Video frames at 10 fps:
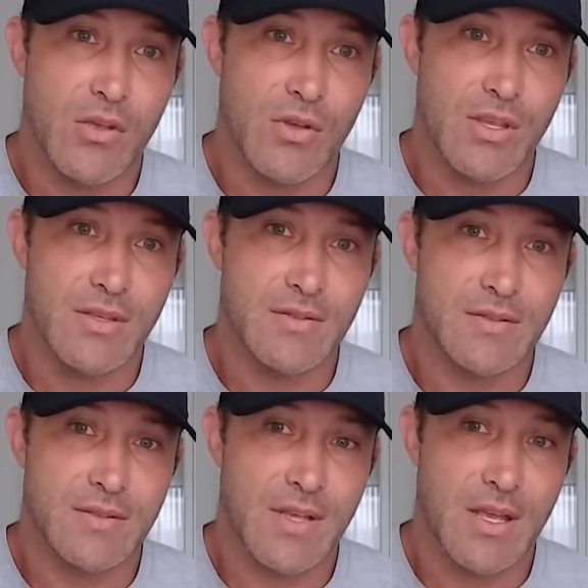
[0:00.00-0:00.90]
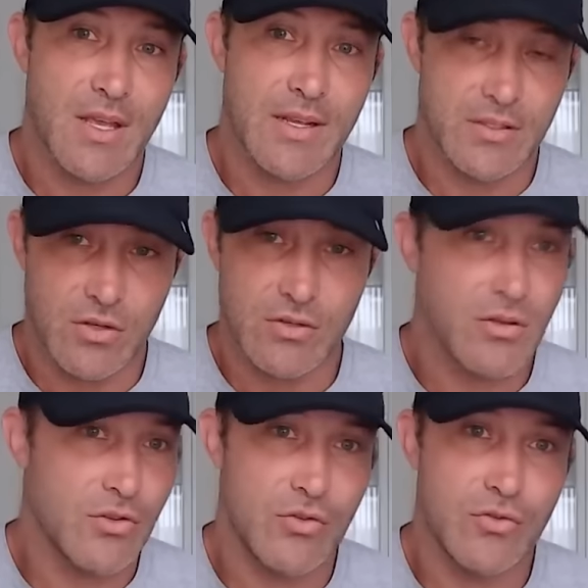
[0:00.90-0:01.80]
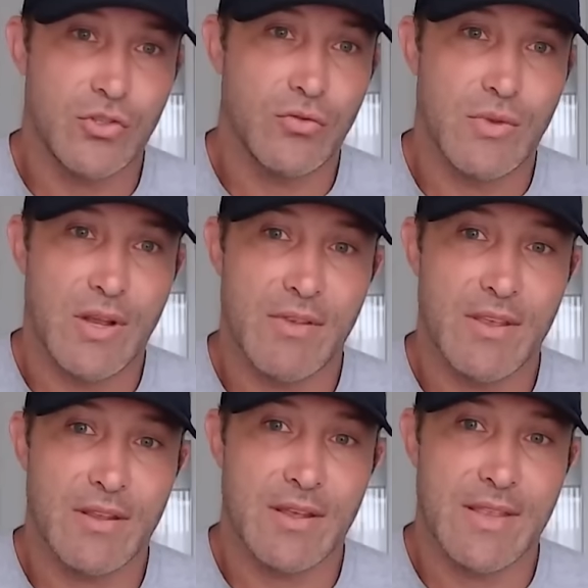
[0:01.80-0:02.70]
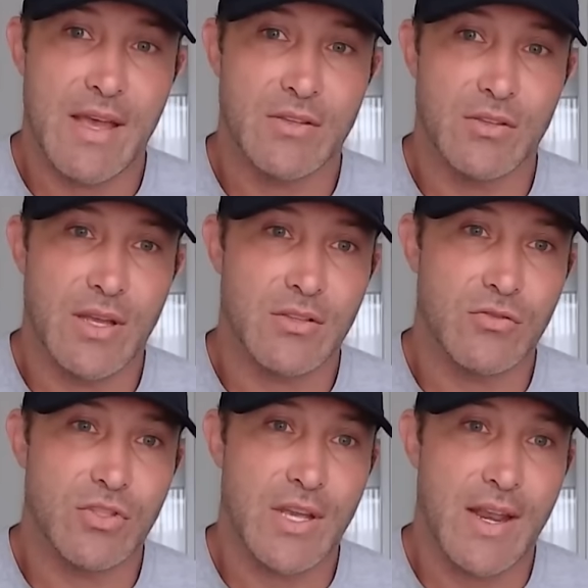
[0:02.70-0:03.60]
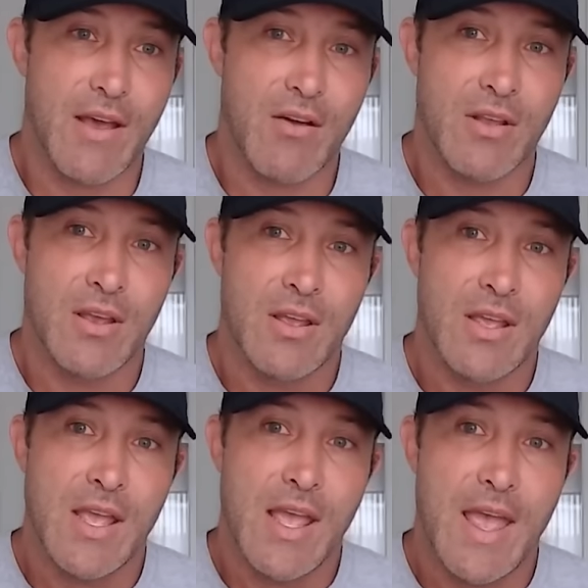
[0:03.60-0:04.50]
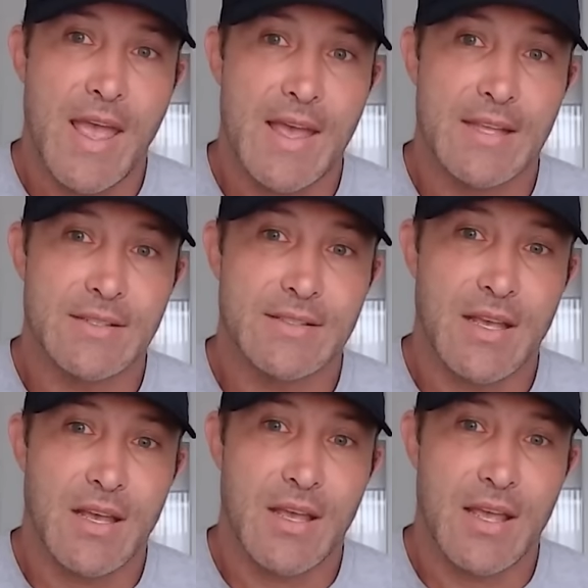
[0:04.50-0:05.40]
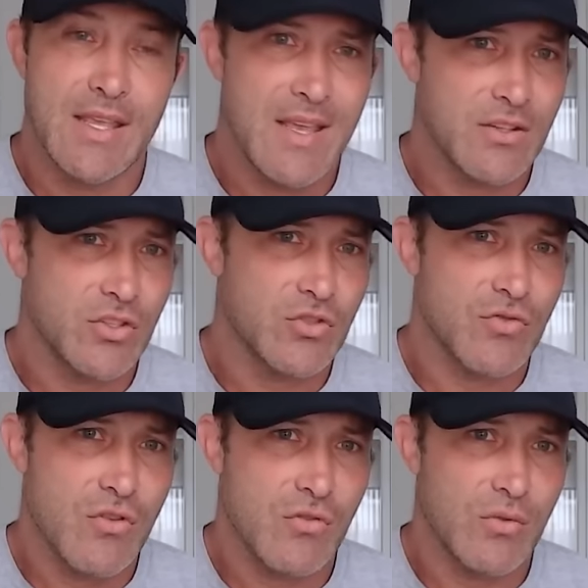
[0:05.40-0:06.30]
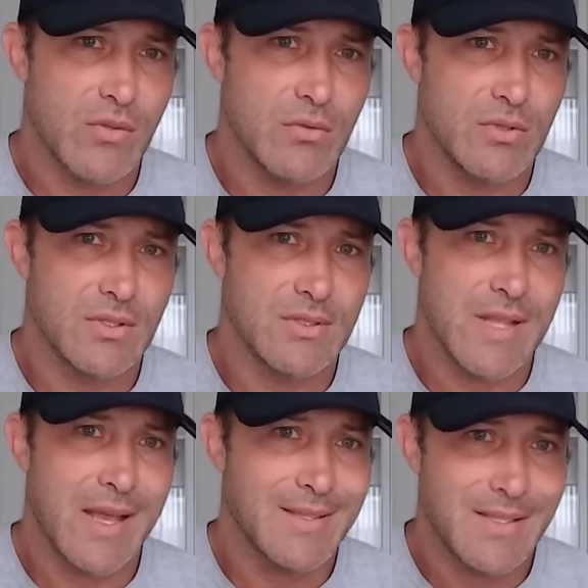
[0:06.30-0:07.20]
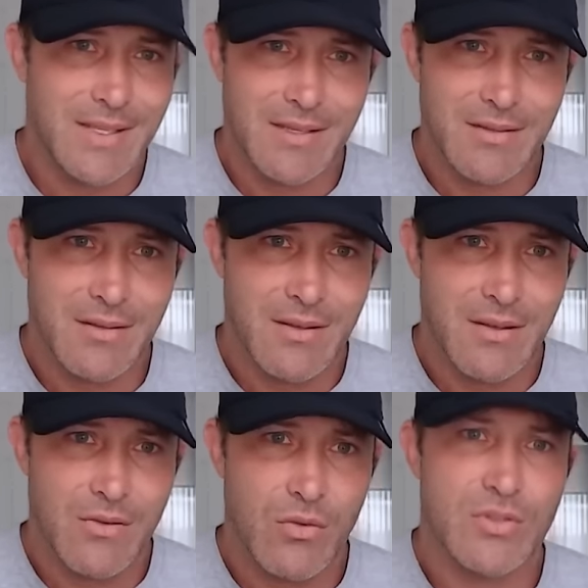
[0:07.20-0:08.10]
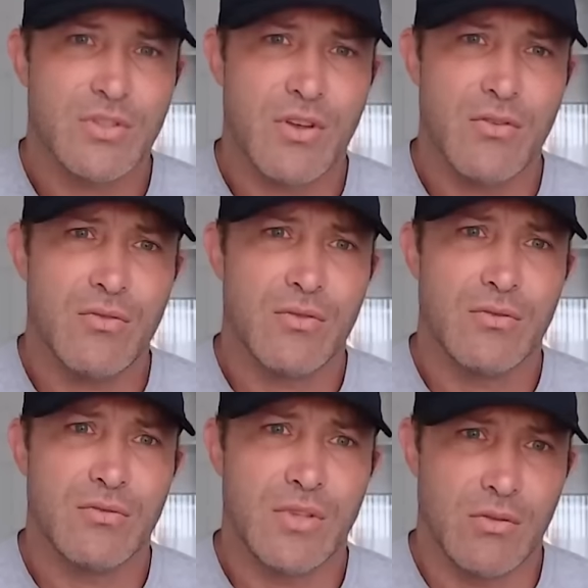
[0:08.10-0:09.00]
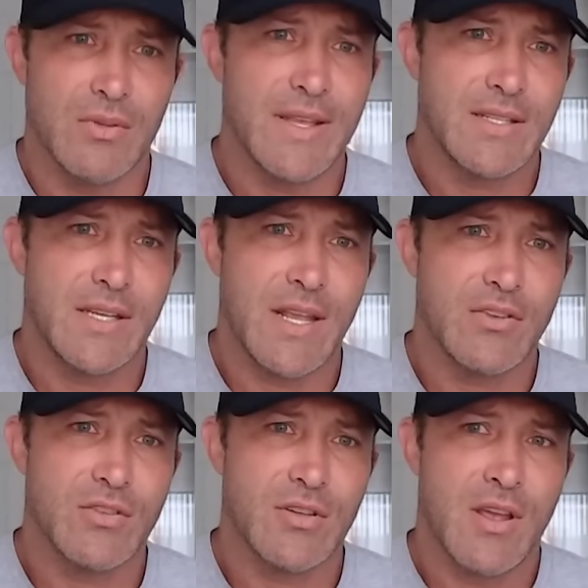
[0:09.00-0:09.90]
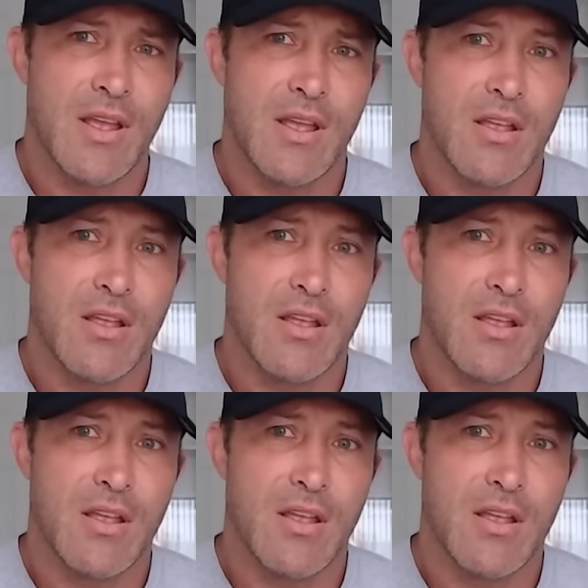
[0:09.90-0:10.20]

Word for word: you know, he's on YouTube and everything like that. You guys can go check it out. And he had a stroke when he was 19 or so, you know, late teenager.